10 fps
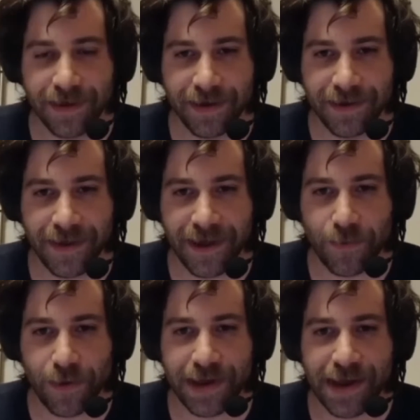You like
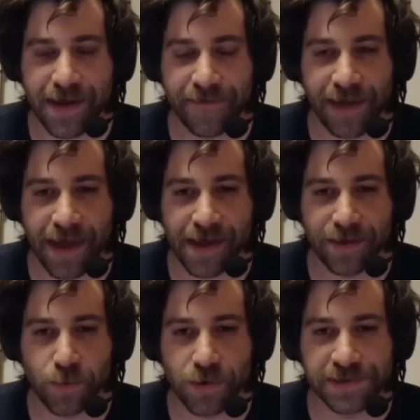went AFK
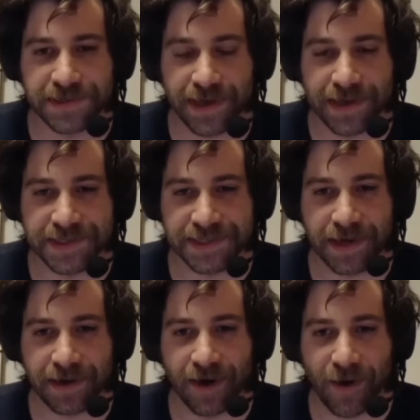on woods and got
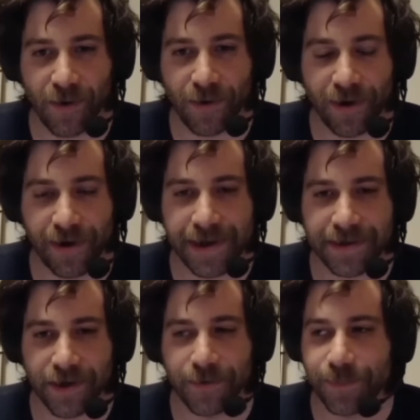stuck in a hole. All right,
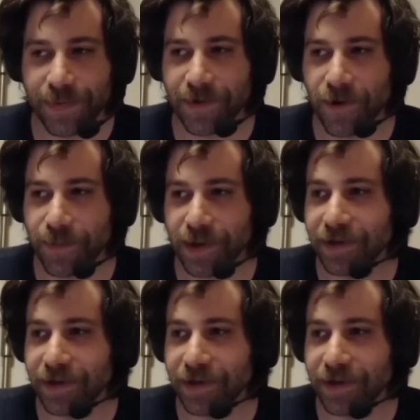go go pee. Yeah,